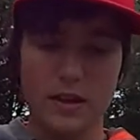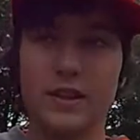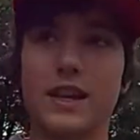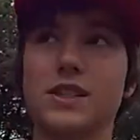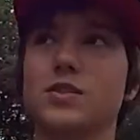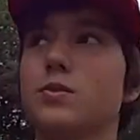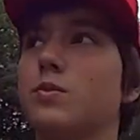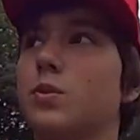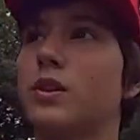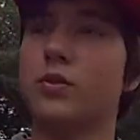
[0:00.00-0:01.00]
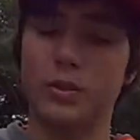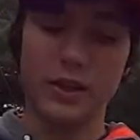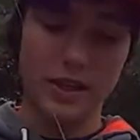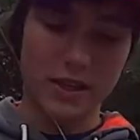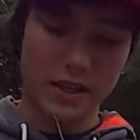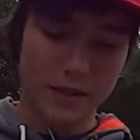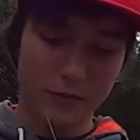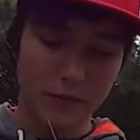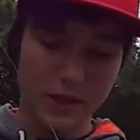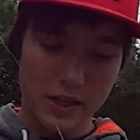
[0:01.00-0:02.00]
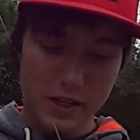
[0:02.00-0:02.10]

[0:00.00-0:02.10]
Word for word: And that's what really kind of